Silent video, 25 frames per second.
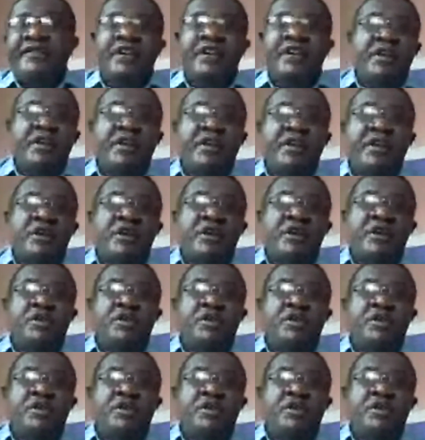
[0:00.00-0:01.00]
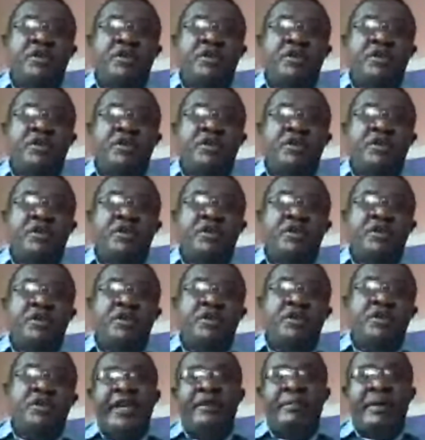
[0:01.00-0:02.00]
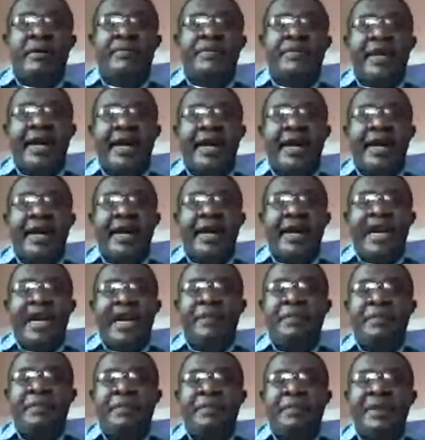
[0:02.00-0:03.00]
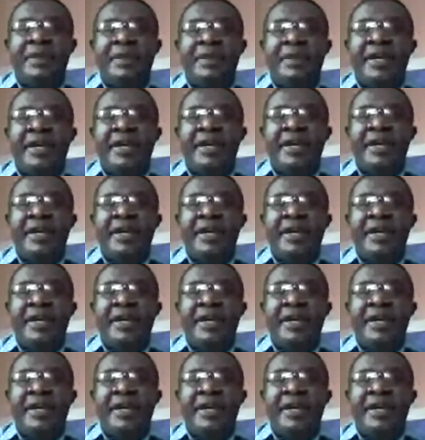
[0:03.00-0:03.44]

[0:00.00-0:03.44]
you bring 25, we are, I bring